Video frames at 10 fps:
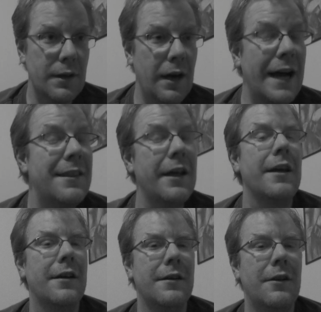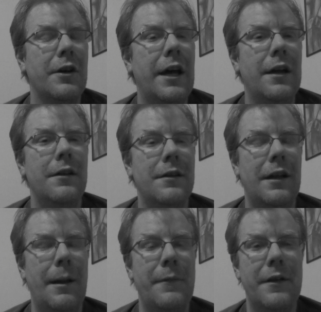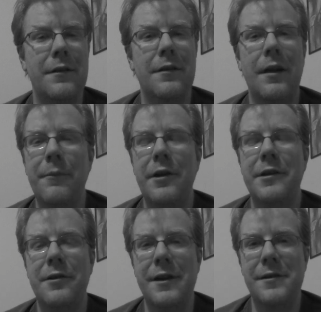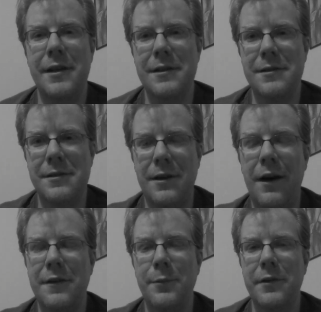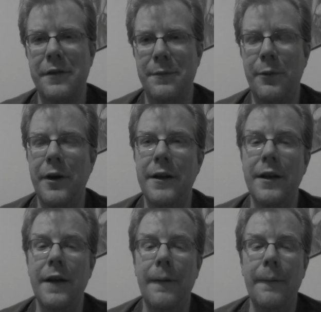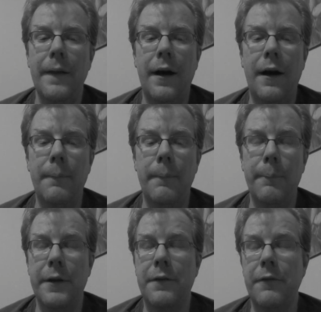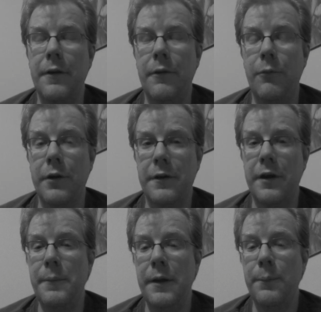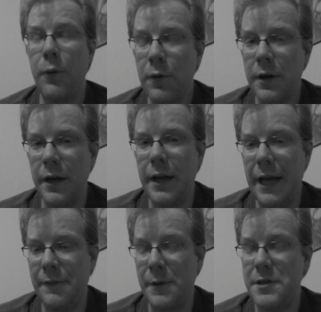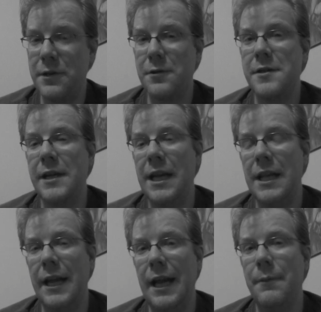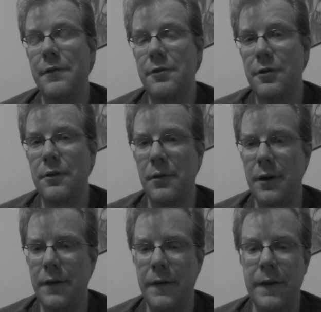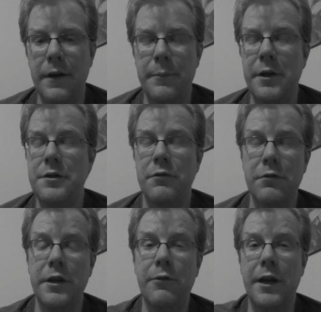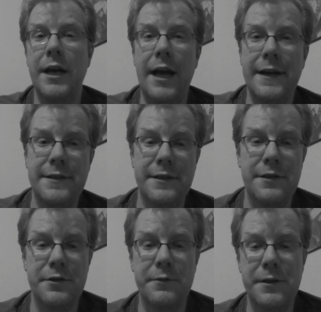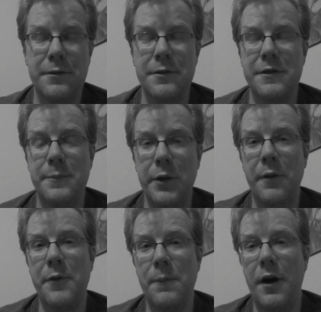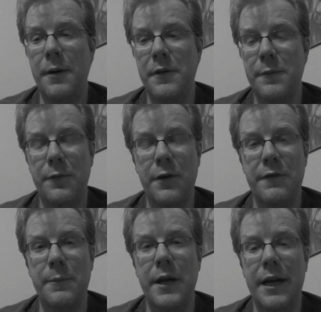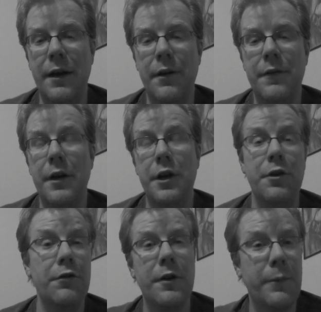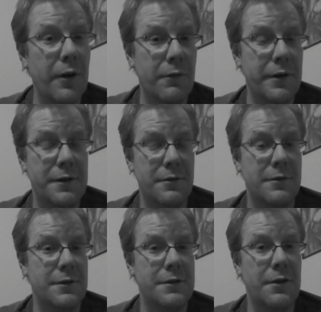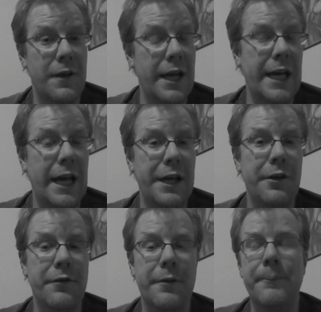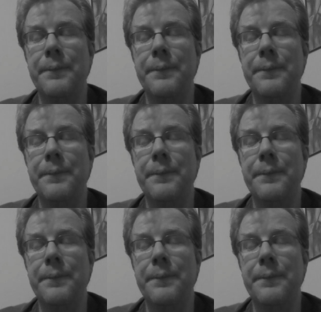I think, okay, and I'm, this isn't, I'm not trying to say this is gospel at this point. Um, but what's going to be important, especially towards the end of the game, is turn order. Because you really want to get access to those resources, build up your monuments before everybody else, use up all the resources so they can't use them.